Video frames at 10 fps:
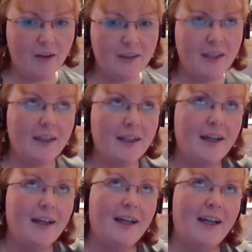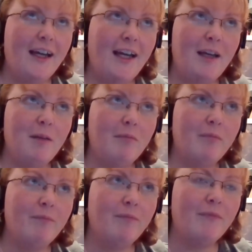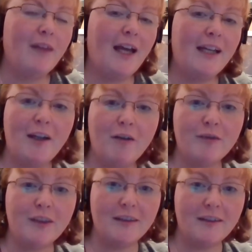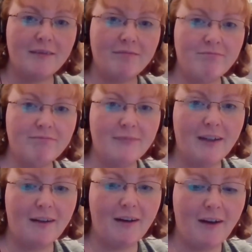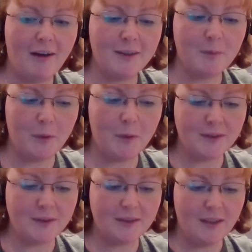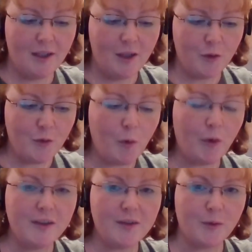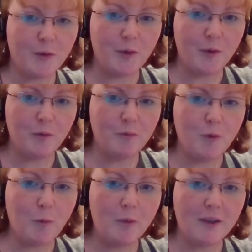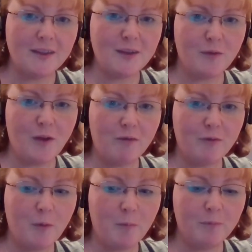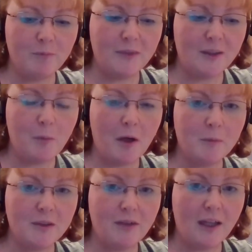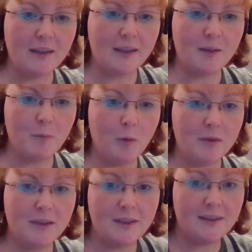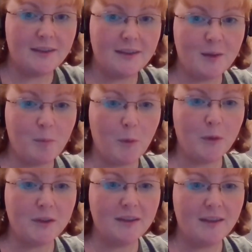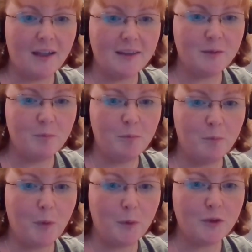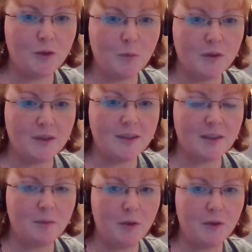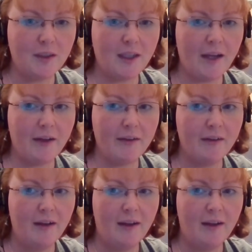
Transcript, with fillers: I think um, any of the I suppose noise or rumblings from the Department of Health at the moment is, is supporting that push towards community care.